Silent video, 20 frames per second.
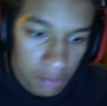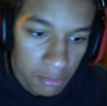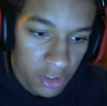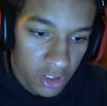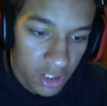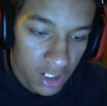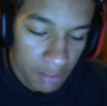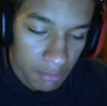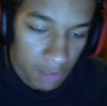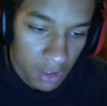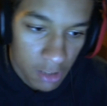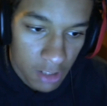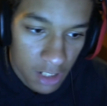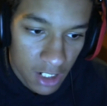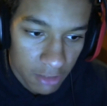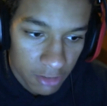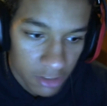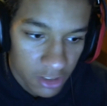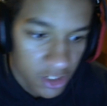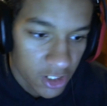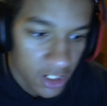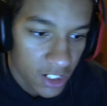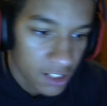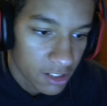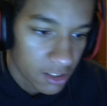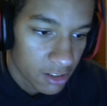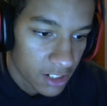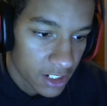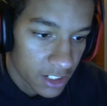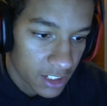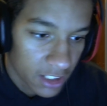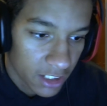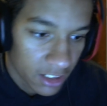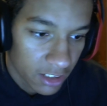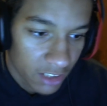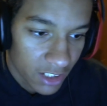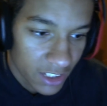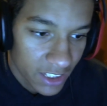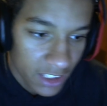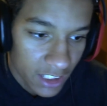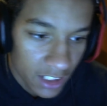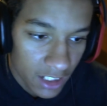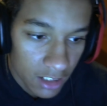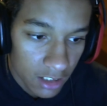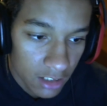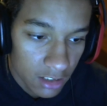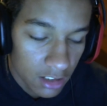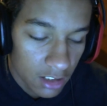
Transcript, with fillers: dream go down the drain or anything like that.